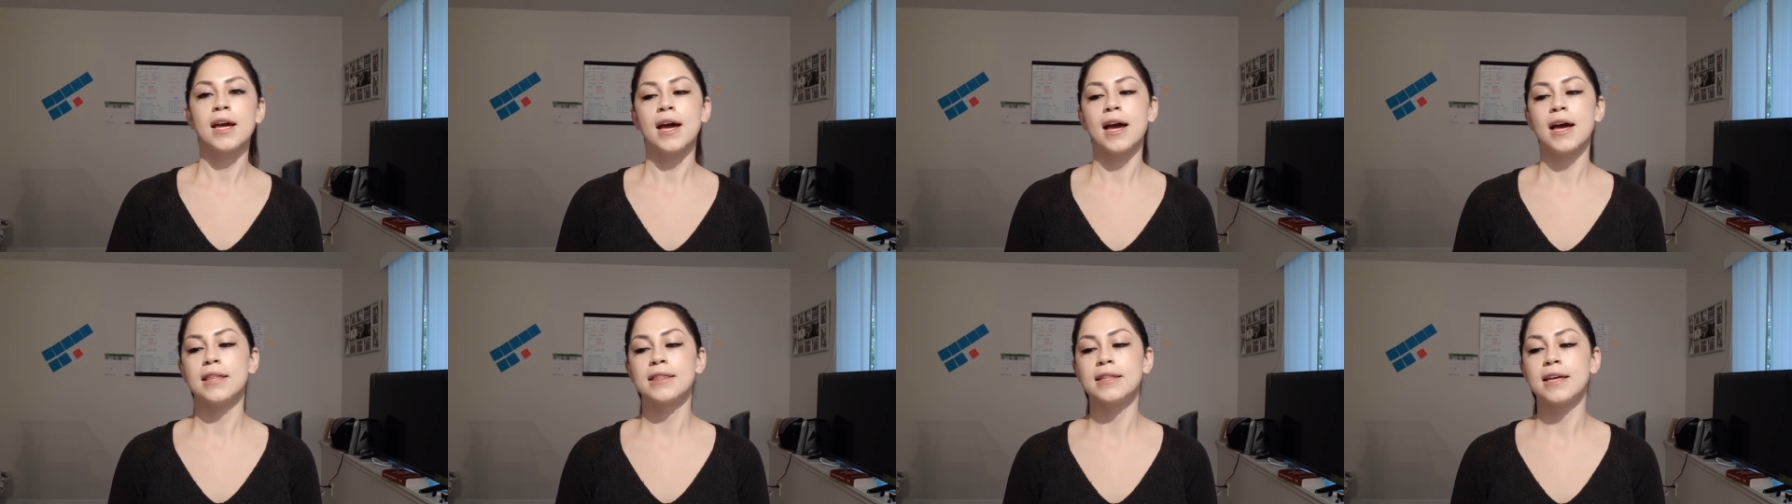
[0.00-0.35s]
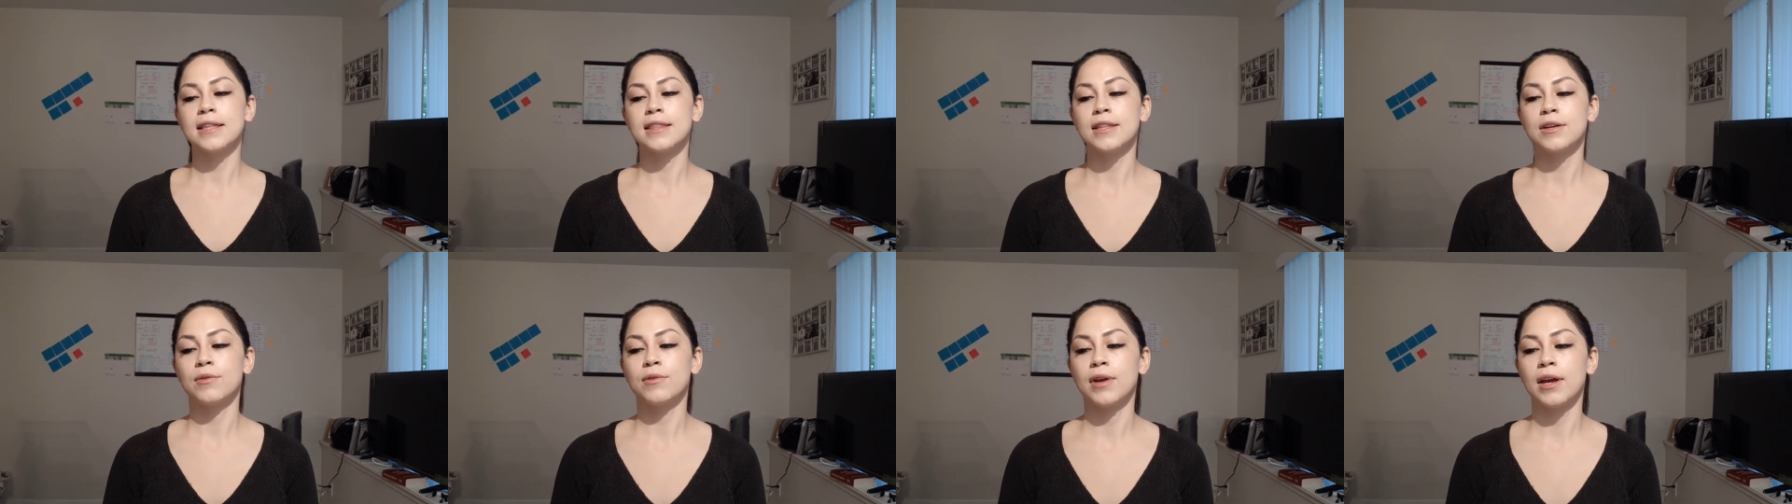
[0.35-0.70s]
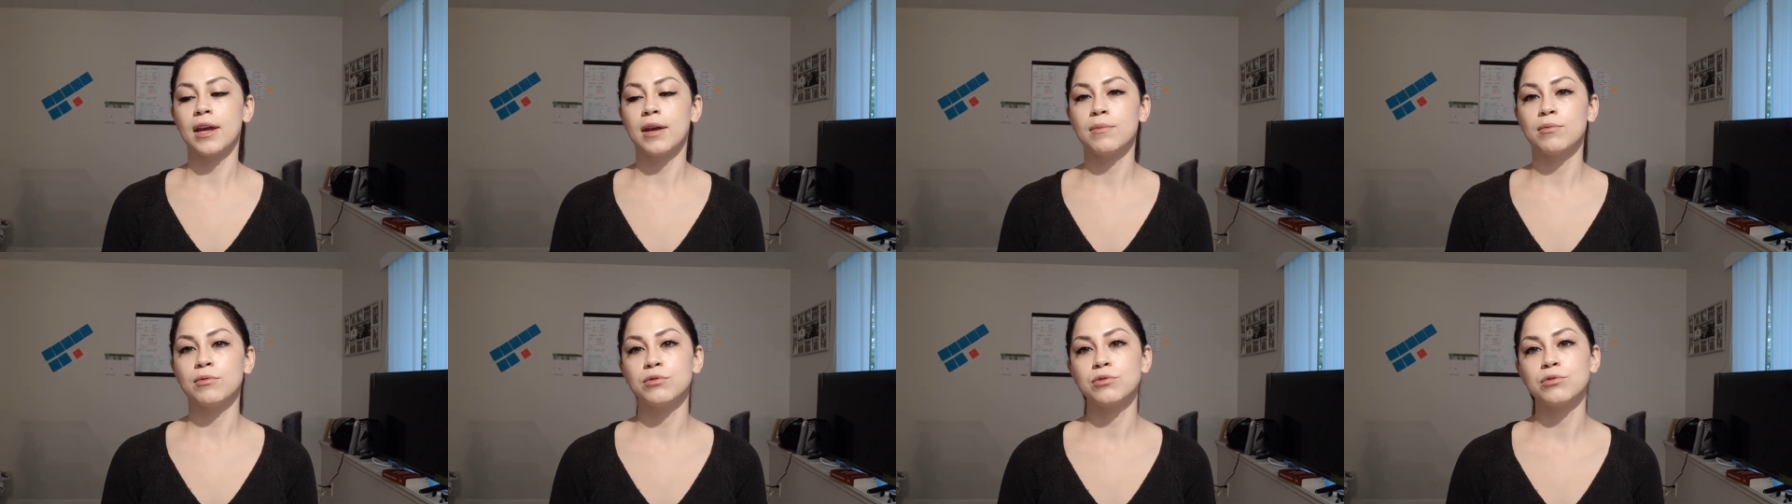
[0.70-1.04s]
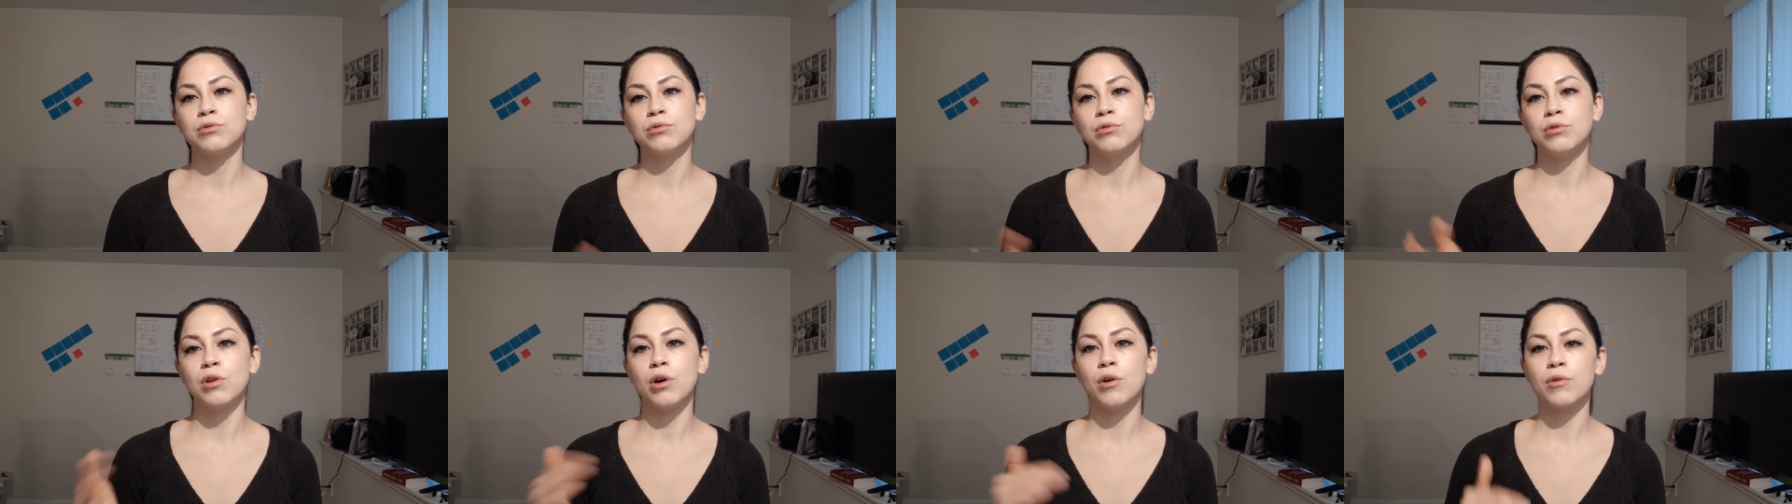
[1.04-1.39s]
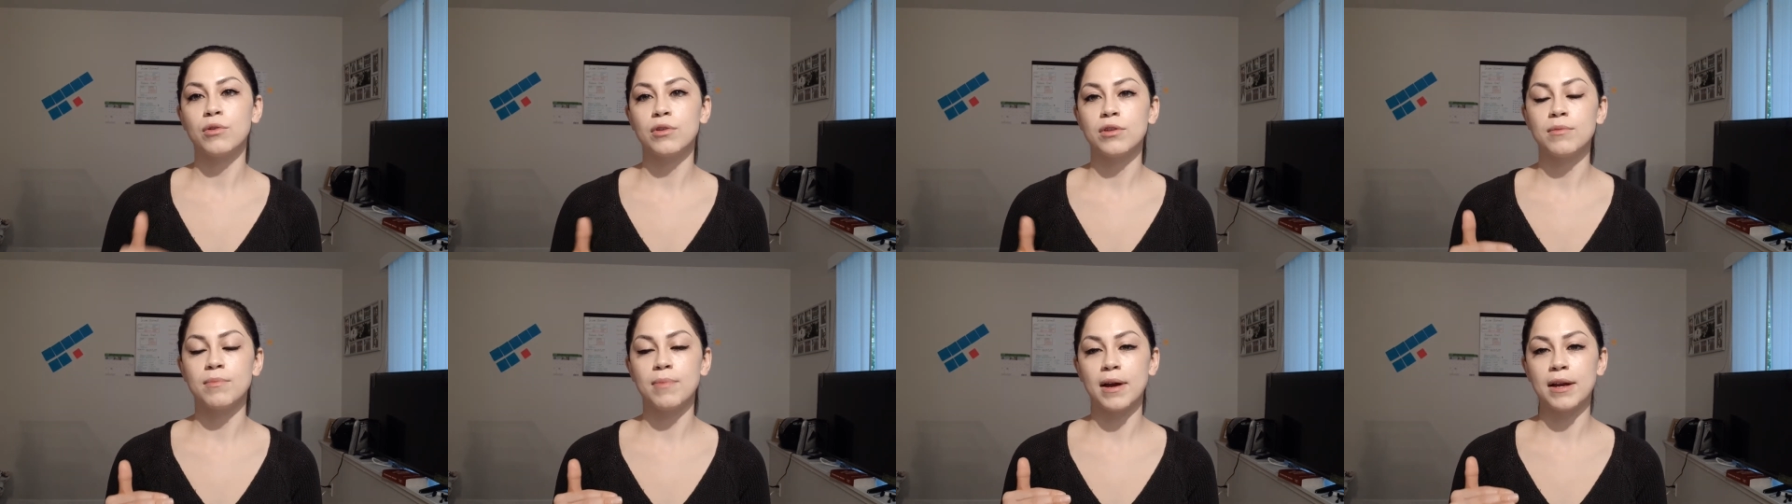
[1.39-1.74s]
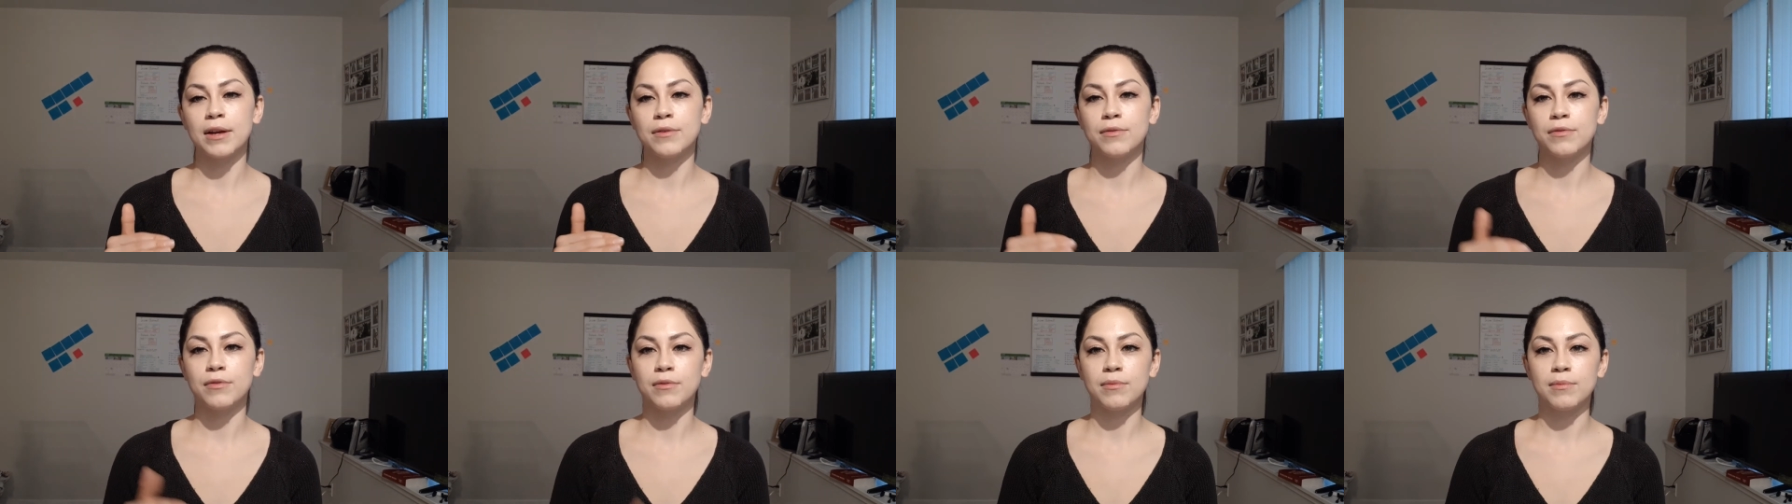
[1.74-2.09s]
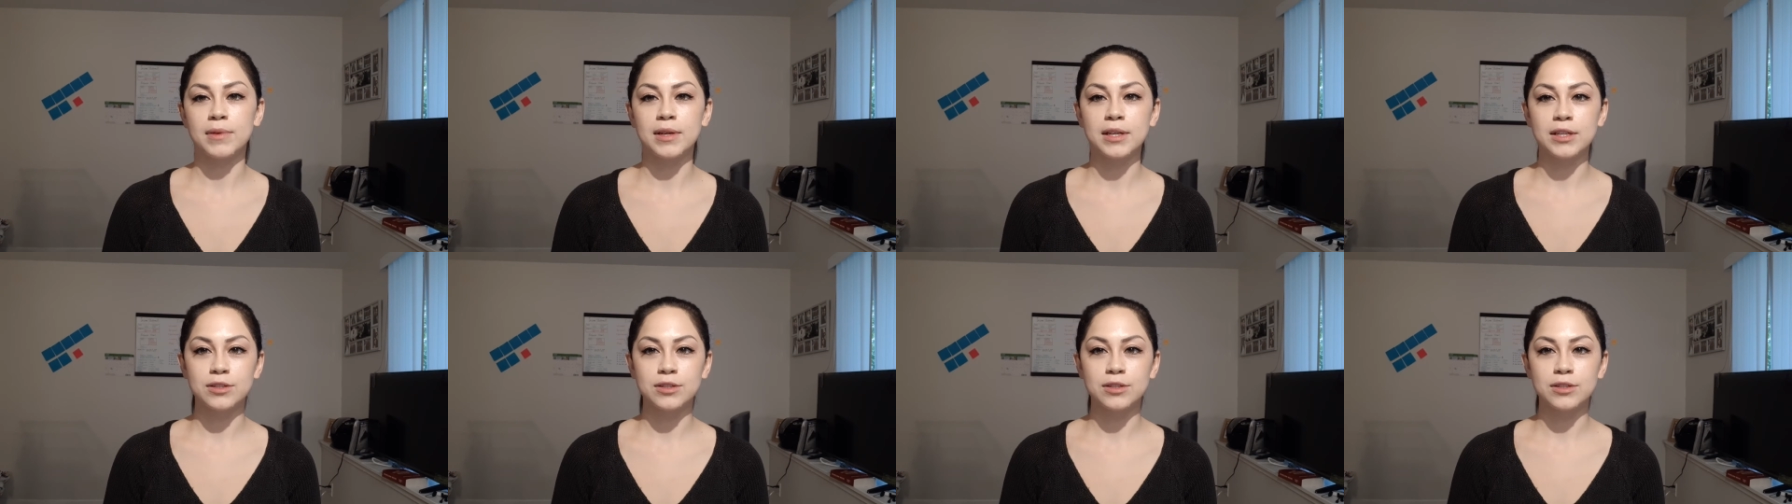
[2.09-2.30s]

and then they were able to lower the bike for me.